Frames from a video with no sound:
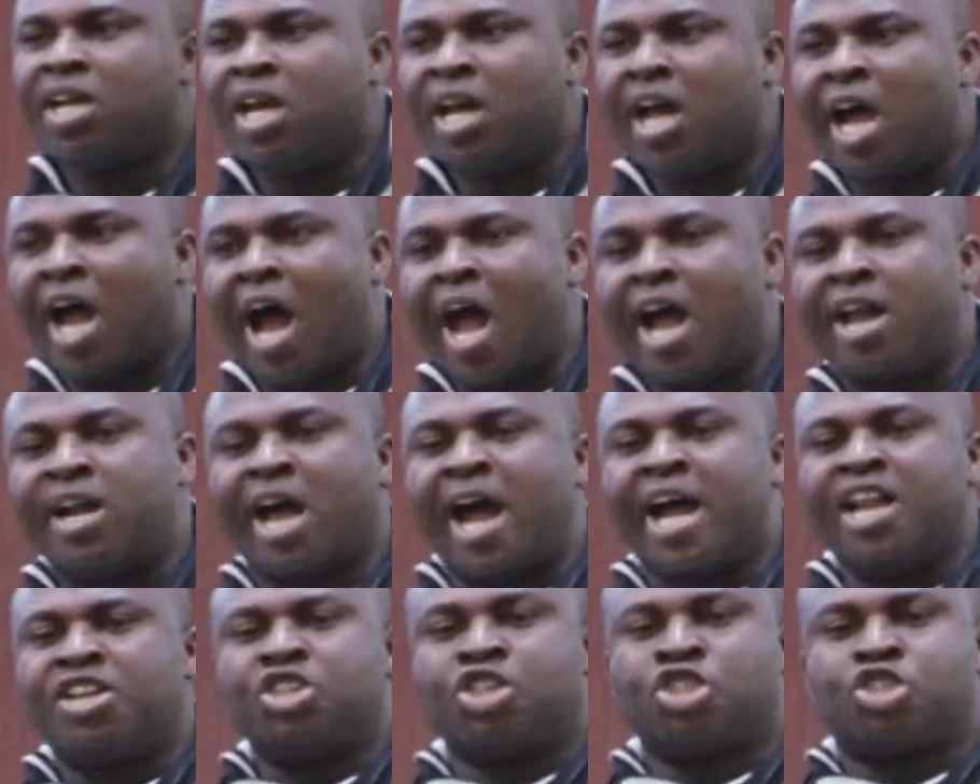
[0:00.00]
and
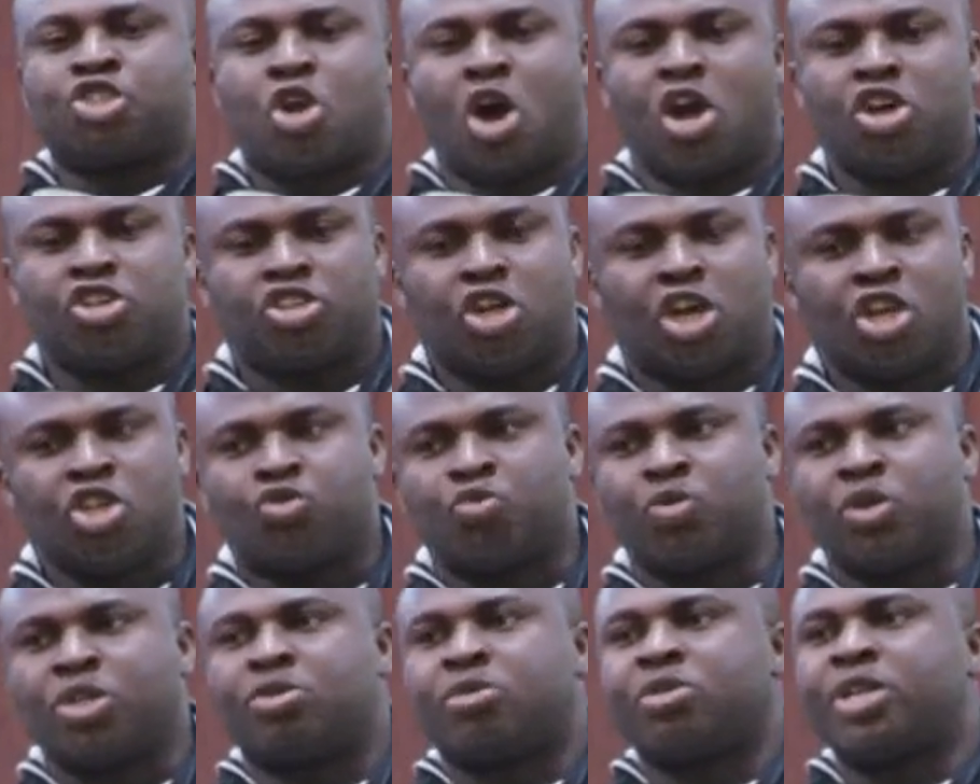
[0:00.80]
our
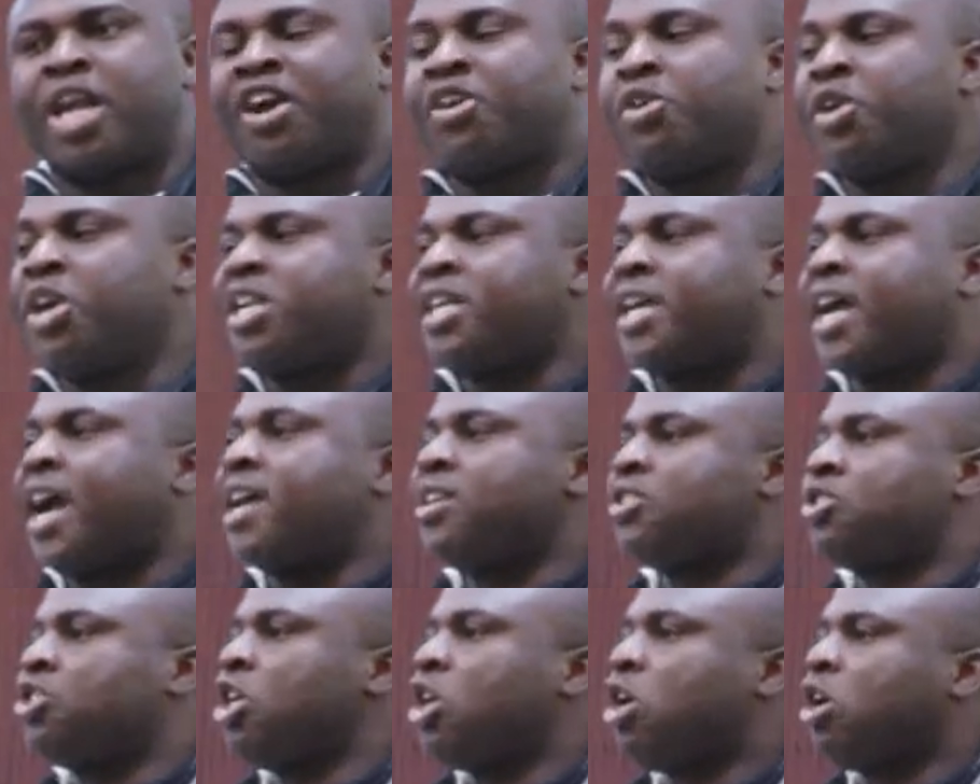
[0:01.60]
discussions with the critical
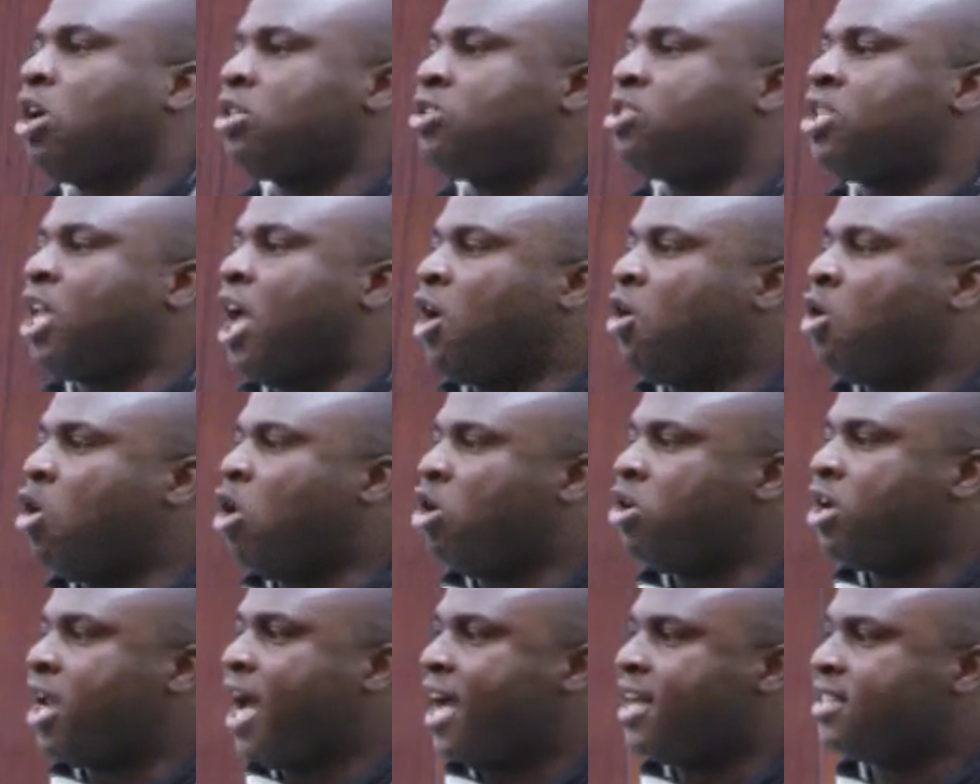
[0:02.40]

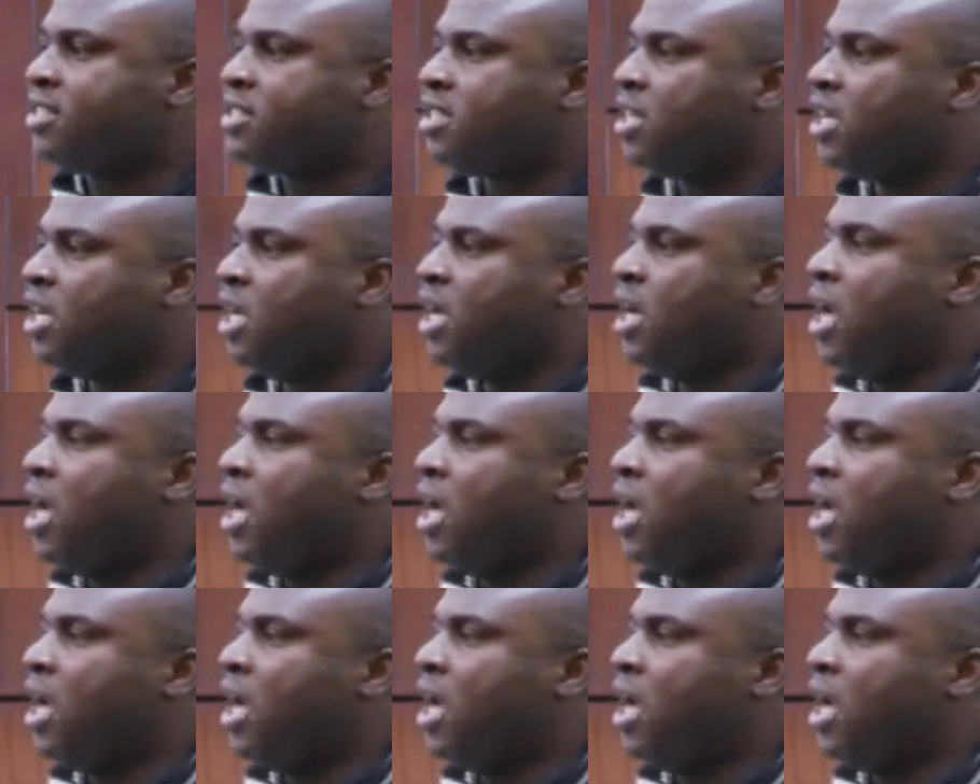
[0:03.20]
stakeholders